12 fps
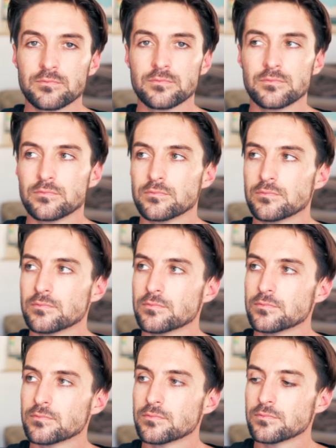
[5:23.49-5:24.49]

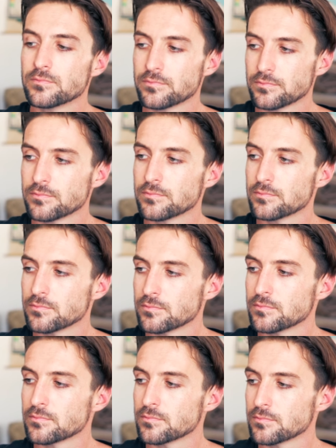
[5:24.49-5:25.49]

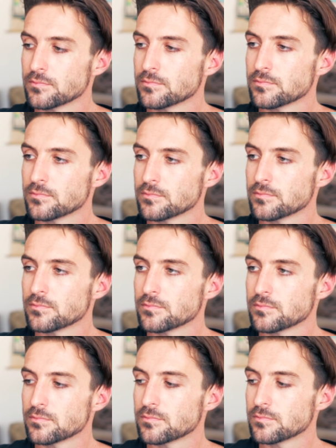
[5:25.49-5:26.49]

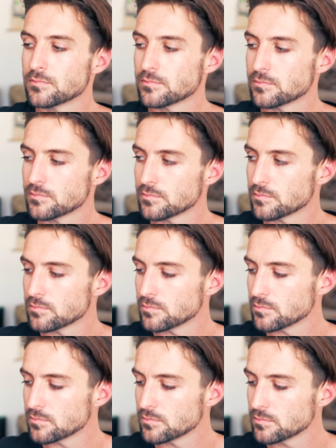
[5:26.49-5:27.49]

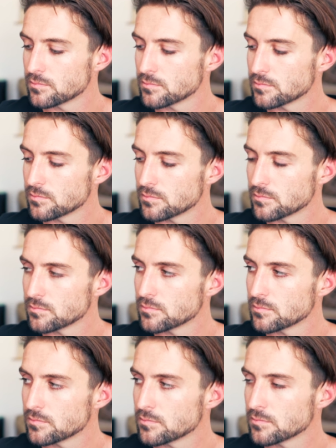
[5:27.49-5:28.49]

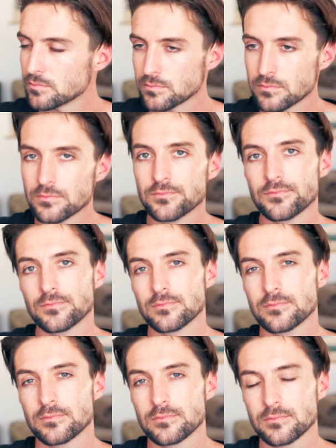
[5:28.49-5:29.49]

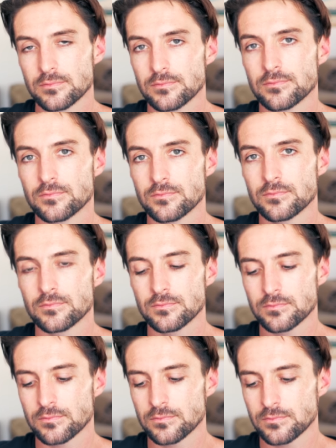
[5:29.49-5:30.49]

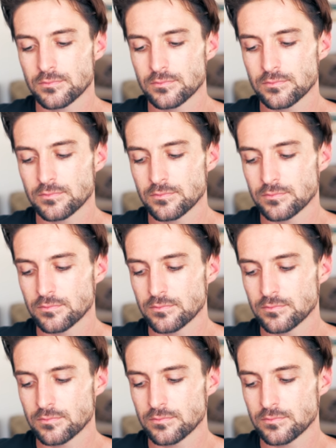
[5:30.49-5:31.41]
No words are spoken by the person on screen.